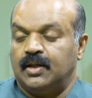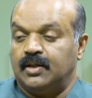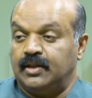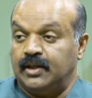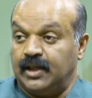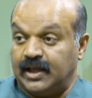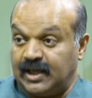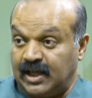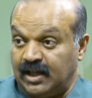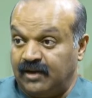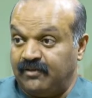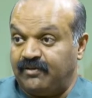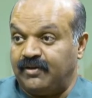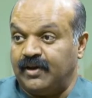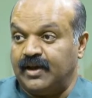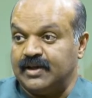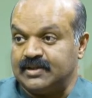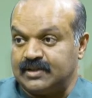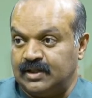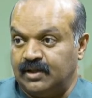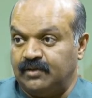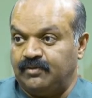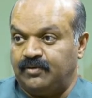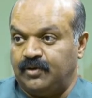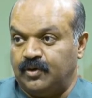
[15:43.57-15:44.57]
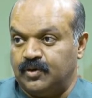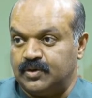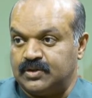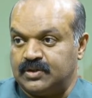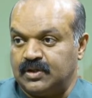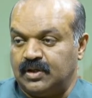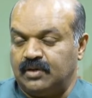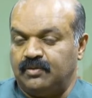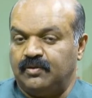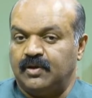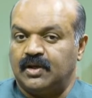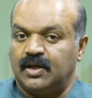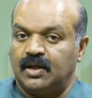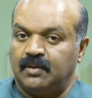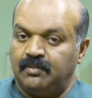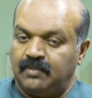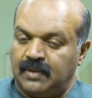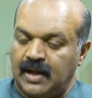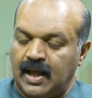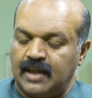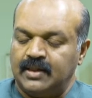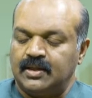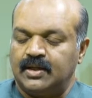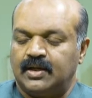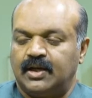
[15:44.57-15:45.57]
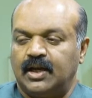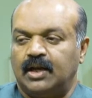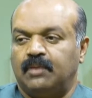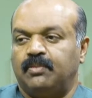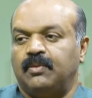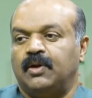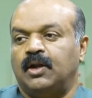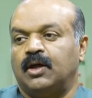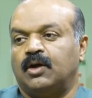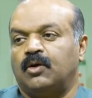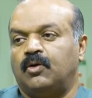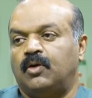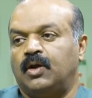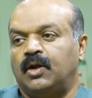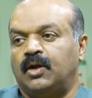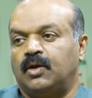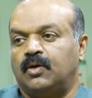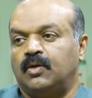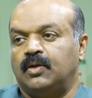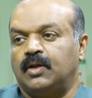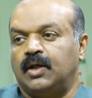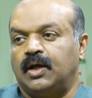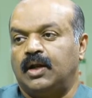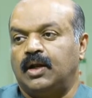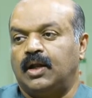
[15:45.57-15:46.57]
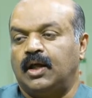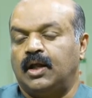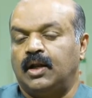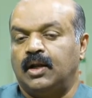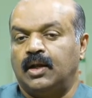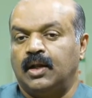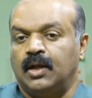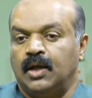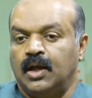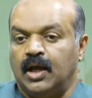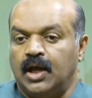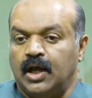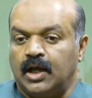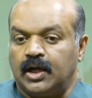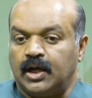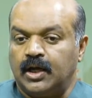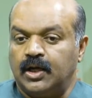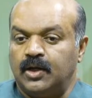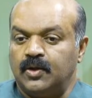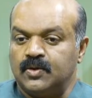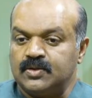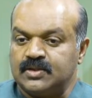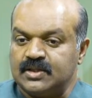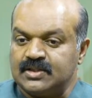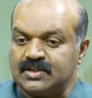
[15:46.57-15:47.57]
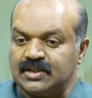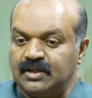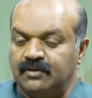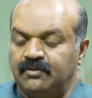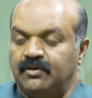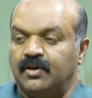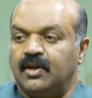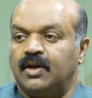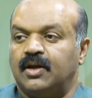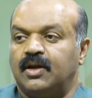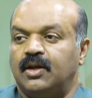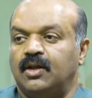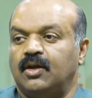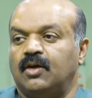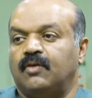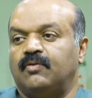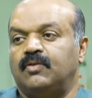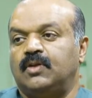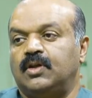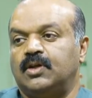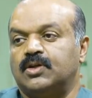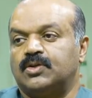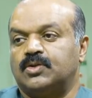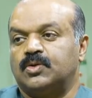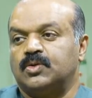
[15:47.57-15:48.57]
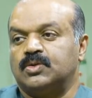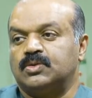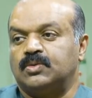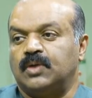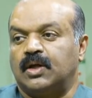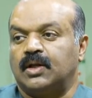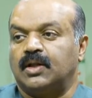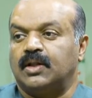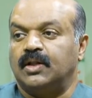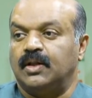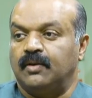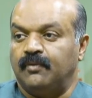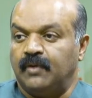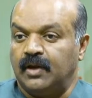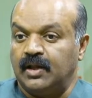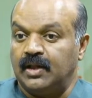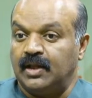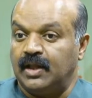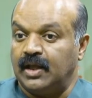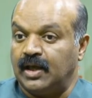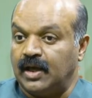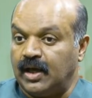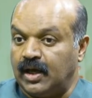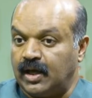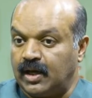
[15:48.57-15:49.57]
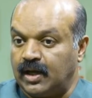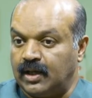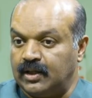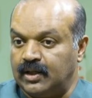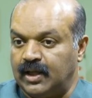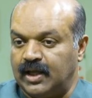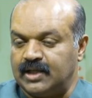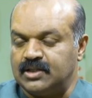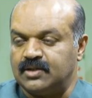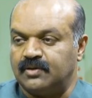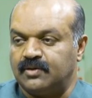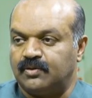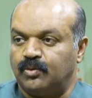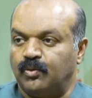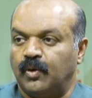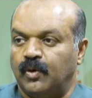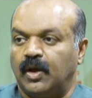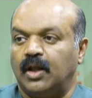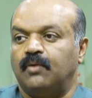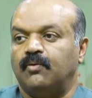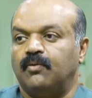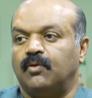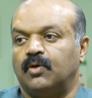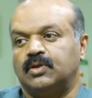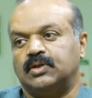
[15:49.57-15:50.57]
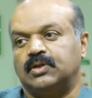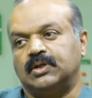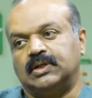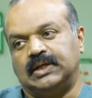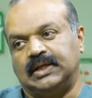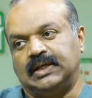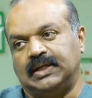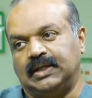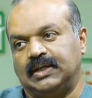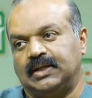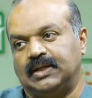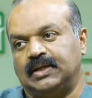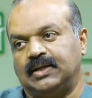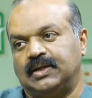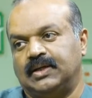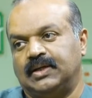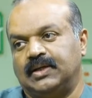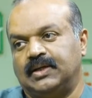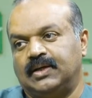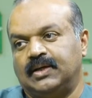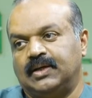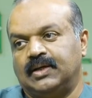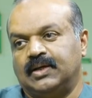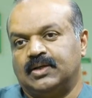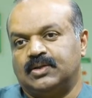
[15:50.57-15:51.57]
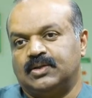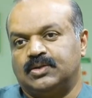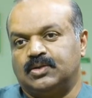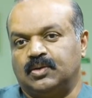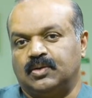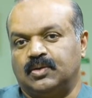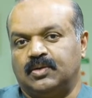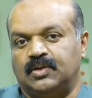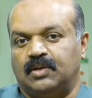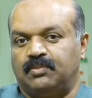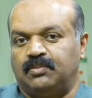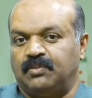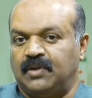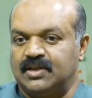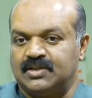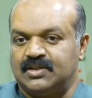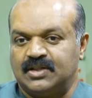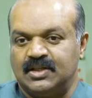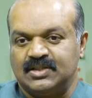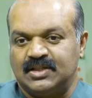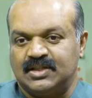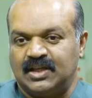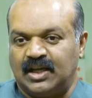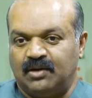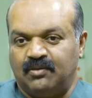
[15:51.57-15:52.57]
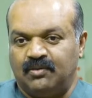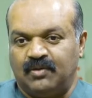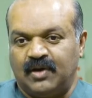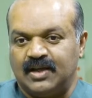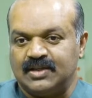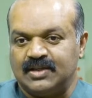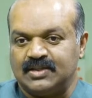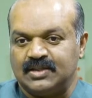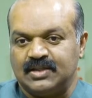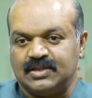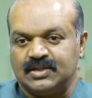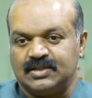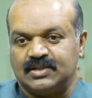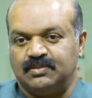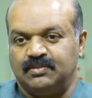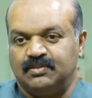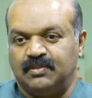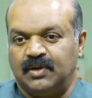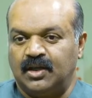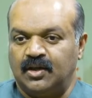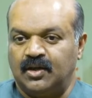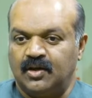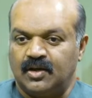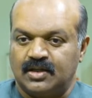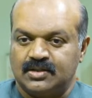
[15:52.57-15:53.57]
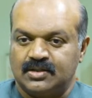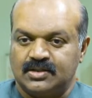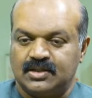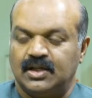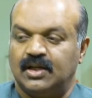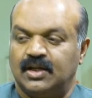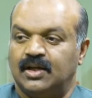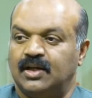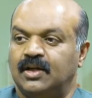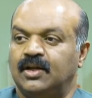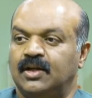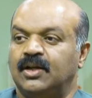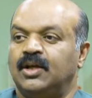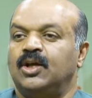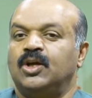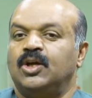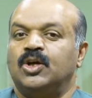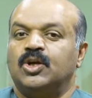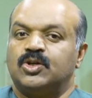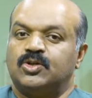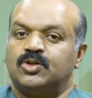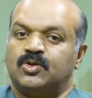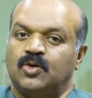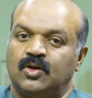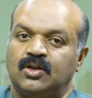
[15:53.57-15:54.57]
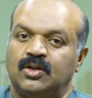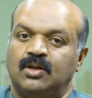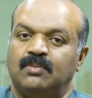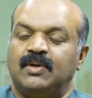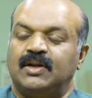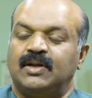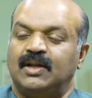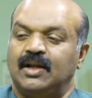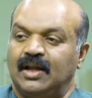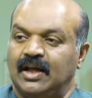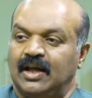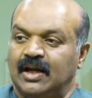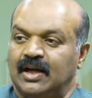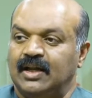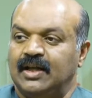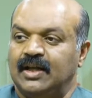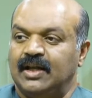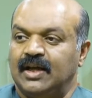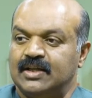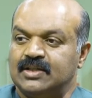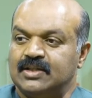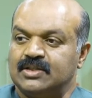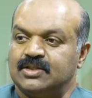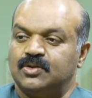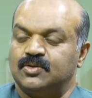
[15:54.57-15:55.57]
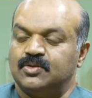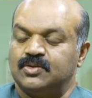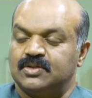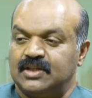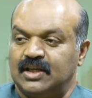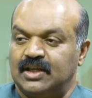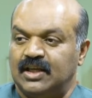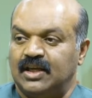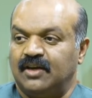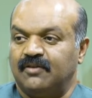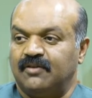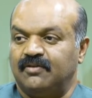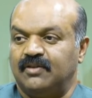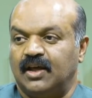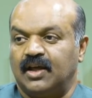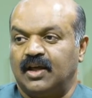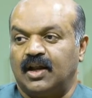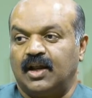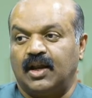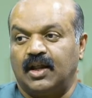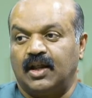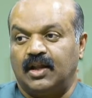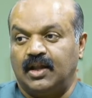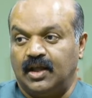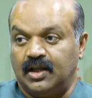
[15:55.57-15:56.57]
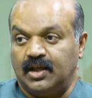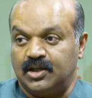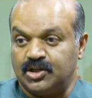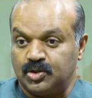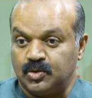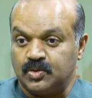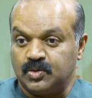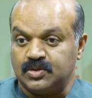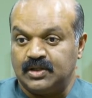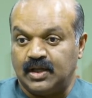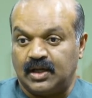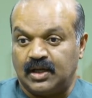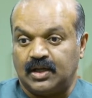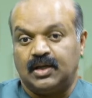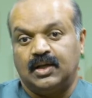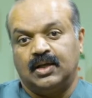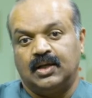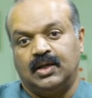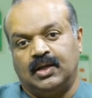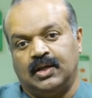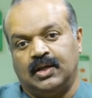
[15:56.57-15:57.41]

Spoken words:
they can face in future, we can plan the treatment according to that and reduce the severity of the issues that when they are at the age of 12 or 13. So my sincere advice is bring your children, show them at an early age to see if there are any issues that